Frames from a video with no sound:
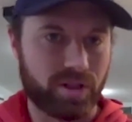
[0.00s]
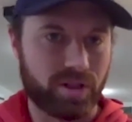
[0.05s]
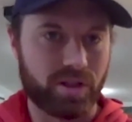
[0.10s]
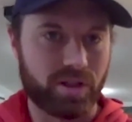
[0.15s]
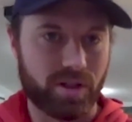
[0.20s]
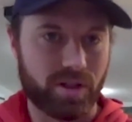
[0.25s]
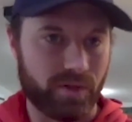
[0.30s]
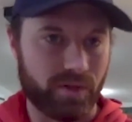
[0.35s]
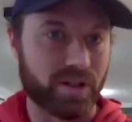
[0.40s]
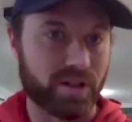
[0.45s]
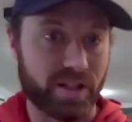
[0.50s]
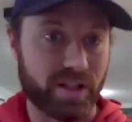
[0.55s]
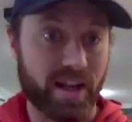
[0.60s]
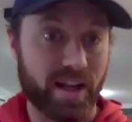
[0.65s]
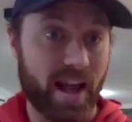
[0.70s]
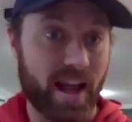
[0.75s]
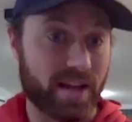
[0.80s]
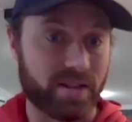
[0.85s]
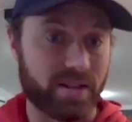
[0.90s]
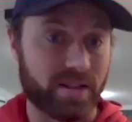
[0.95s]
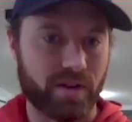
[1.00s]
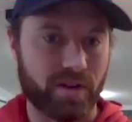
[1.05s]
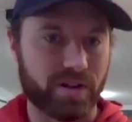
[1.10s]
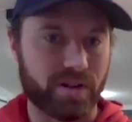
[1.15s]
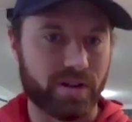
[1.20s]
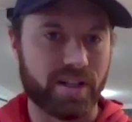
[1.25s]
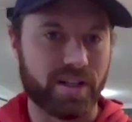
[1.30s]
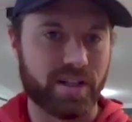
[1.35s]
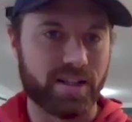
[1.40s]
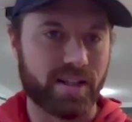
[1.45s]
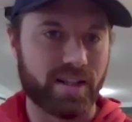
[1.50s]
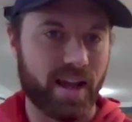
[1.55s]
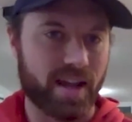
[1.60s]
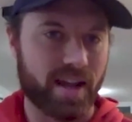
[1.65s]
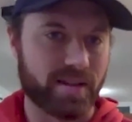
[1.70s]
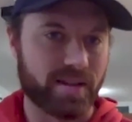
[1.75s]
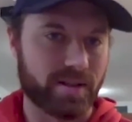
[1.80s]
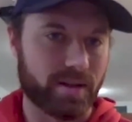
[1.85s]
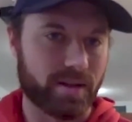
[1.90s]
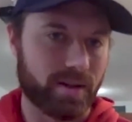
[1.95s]
diversity as diversity
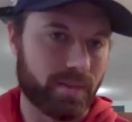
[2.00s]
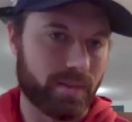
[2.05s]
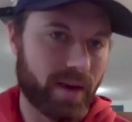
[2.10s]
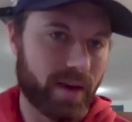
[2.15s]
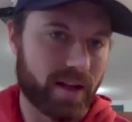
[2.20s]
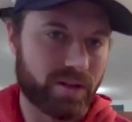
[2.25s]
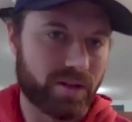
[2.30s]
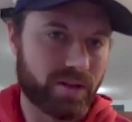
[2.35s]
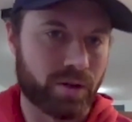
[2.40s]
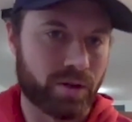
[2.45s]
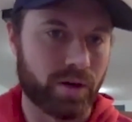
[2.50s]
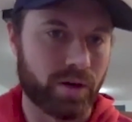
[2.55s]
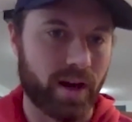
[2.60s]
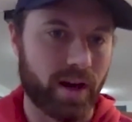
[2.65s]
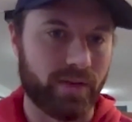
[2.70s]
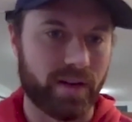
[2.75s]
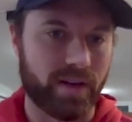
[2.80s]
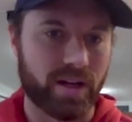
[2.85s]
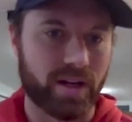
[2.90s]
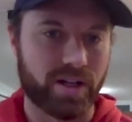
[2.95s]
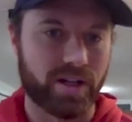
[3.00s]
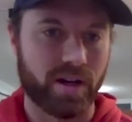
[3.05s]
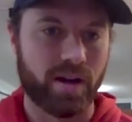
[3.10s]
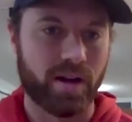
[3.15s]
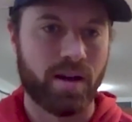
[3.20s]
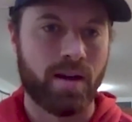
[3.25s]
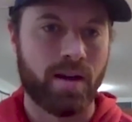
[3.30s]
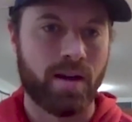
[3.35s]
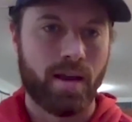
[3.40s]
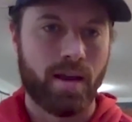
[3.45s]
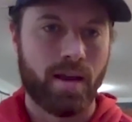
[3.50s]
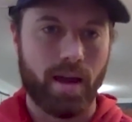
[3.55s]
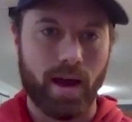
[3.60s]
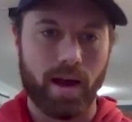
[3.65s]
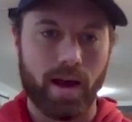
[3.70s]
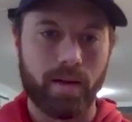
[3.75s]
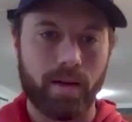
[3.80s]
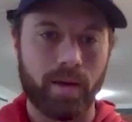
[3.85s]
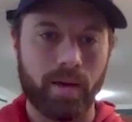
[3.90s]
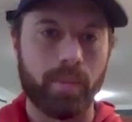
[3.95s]
stands uh, by its true definition.
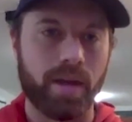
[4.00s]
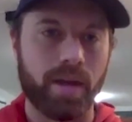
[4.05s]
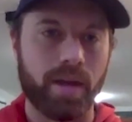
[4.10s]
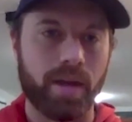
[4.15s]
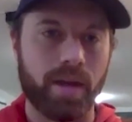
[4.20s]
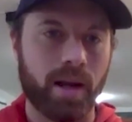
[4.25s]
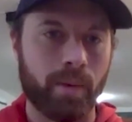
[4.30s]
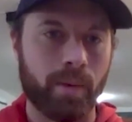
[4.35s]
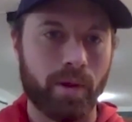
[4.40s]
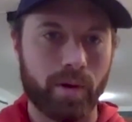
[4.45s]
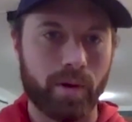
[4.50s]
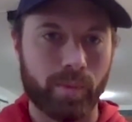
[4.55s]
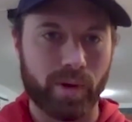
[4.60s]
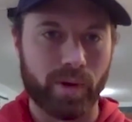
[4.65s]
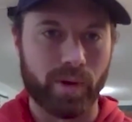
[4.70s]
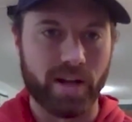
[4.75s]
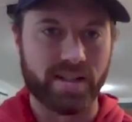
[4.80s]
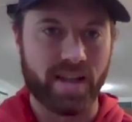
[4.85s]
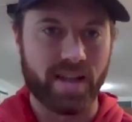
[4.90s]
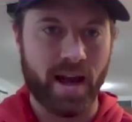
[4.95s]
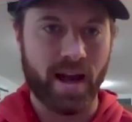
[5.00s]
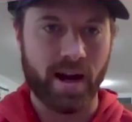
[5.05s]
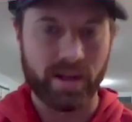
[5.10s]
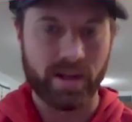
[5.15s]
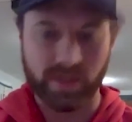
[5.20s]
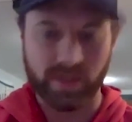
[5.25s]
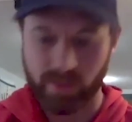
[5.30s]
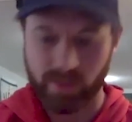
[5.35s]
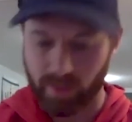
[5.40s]
Uh, and being able to embrace that as an